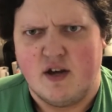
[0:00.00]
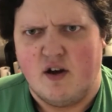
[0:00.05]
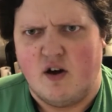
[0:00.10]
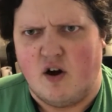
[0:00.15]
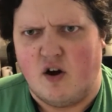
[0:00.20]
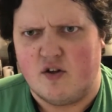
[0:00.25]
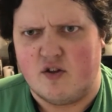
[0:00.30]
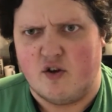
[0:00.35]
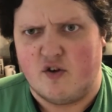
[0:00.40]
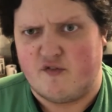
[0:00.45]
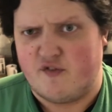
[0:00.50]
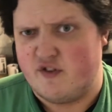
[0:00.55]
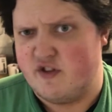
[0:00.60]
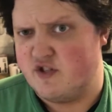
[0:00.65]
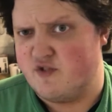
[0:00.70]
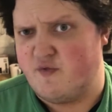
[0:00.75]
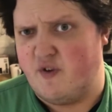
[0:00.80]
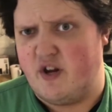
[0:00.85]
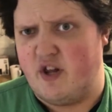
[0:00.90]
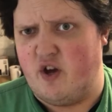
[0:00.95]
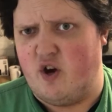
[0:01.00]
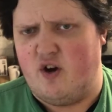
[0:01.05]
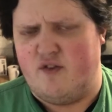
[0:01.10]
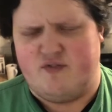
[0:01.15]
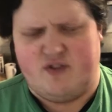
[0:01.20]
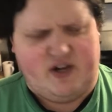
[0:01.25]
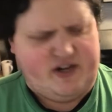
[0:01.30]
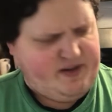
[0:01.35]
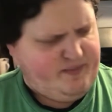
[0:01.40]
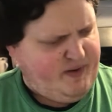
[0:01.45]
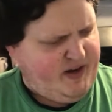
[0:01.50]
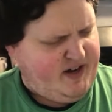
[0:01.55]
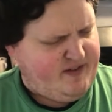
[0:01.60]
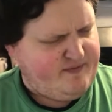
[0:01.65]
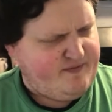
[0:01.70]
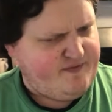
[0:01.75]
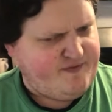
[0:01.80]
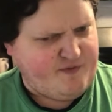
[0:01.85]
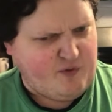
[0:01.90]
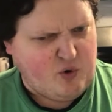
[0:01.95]
Although for this video I've done
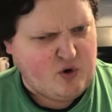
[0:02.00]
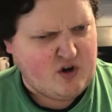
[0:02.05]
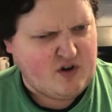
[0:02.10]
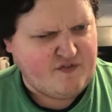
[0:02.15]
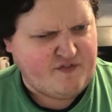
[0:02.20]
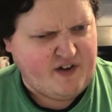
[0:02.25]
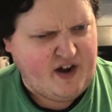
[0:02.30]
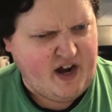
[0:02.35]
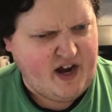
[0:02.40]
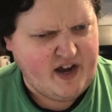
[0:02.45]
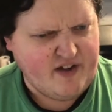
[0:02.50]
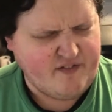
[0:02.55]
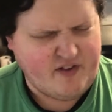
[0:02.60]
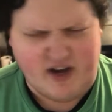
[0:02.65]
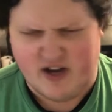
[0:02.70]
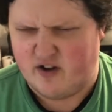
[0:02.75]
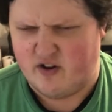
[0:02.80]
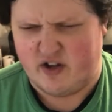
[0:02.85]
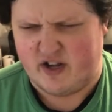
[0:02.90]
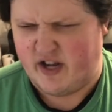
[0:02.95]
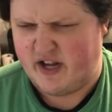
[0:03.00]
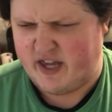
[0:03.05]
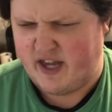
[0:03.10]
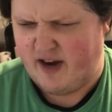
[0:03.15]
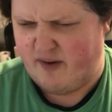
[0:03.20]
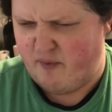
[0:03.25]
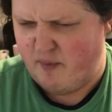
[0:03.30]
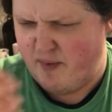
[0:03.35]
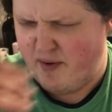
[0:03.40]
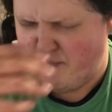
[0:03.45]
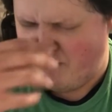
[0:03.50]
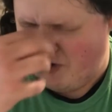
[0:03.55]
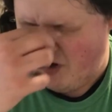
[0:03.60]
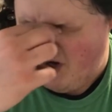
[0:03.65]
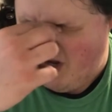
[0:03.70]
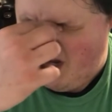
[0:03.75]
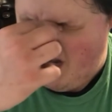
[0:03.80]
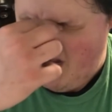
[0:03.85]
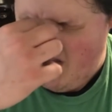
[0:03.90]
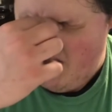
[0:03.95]
about 4 or 5, I can't remember.
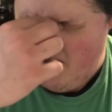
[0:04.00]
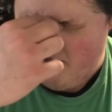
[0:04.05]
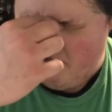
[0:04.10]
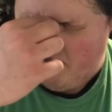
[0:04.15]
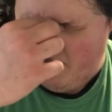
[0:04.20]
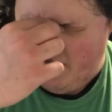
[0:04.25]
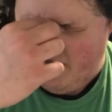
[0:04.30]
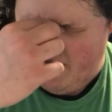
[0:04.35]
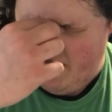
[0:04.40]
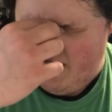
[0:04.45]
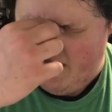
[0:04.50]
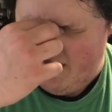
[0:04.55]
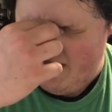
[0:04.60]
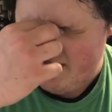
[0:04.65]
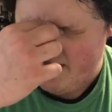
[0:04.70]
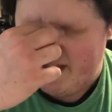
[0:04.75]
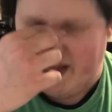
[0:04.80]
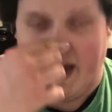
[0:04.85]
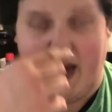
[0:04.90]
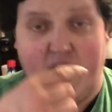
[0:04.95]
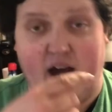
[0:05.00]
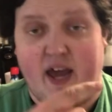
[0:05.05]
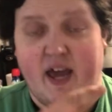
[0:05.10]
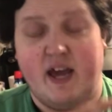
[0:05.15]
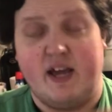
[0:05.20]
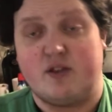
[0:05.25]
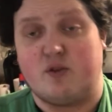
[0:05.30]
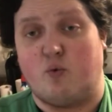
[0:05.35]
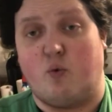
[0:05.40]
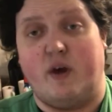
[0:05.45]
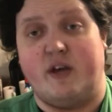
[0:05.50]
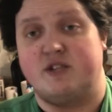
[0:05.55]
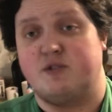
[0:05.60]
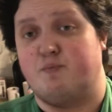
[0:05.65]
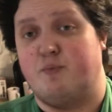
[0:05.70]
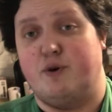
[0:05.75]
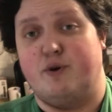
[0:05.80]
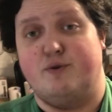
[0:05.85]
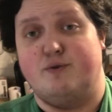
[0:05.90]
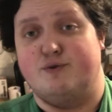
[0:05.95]
But yeah, I hate to waste
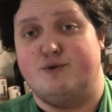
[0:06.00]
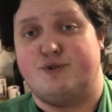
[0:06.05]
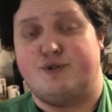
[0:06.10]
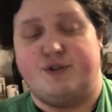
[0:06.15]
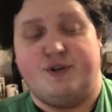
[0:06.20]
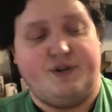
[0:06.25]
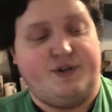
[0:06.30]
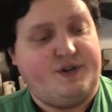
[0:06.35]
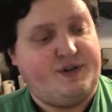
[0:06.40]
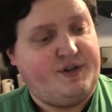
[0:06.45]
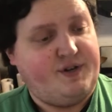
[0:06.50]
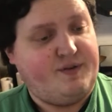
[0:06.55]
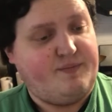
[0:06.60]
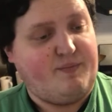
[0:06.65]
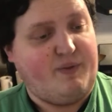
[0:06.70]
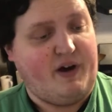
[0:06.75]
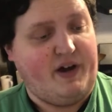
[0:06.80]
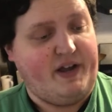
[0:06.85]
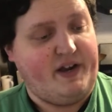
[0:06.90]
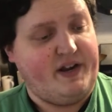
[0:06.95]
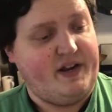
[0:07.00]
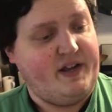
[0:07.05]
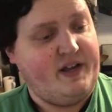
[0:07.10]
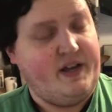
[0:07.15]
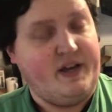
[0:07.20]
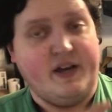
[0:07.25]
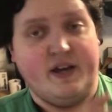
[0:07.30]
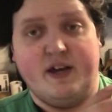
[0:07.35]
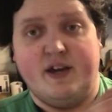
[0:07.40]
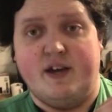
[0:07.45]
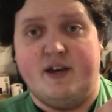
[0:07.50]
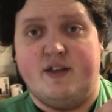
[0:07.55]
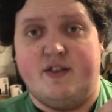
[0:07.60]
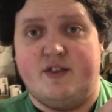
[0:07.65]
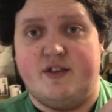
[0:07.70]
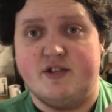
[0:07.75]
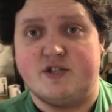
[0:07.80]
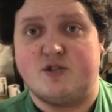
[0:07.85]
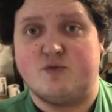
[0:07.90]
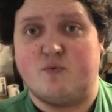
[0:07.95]
booze, but
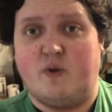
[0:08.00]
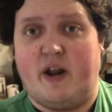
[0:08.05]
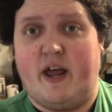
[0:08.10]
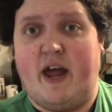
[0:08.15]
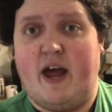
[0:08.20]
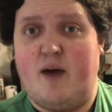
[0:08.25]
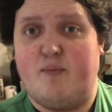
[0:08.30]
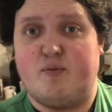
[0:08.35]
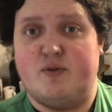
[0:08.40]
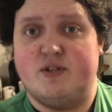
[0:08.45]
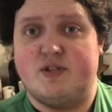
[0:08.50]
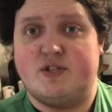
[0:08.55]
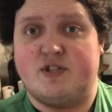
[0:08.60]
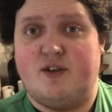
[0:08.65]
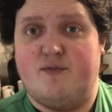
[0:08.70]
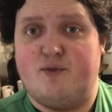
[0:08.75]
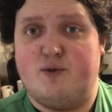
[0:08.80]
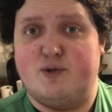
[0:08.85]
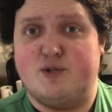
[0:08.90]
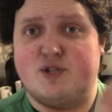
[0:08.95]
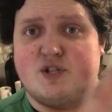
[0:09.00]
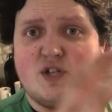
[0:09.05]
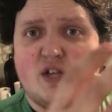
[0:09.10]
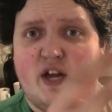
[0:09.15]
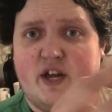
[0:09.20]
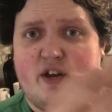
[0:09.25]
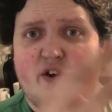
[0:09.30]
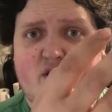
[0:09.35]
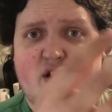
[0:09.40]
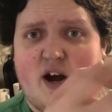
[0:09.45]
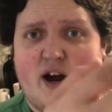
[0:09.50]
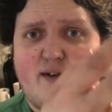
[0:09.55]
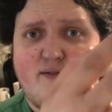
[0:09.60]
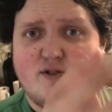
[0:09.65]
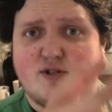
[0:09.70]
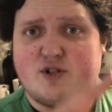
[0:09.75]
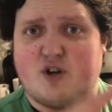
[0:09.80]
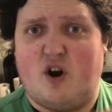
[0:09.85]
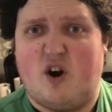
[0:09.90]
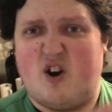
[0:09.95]
this is what happens if you just let your
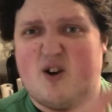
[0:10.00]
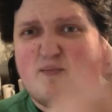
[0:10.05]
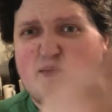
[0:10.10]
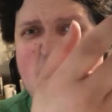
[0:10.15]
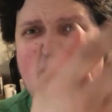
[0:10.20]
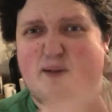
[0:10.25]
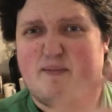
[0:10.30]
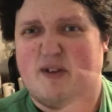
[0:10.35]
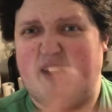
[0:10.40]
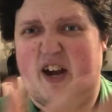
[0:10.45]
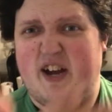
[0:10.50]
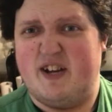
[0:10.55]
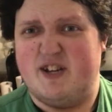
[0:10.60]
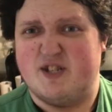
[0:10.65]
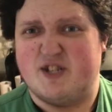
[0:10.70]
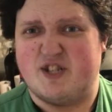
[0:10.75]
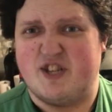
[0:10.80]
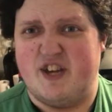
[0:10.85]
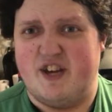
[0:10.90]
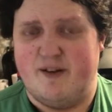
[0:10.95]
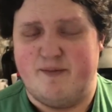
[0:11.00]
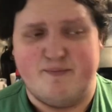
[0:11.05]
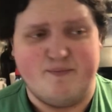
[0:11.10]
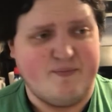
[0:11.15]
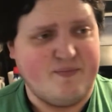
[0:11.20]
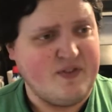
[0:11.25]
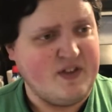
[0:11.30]
Irish car bomb kind of sit.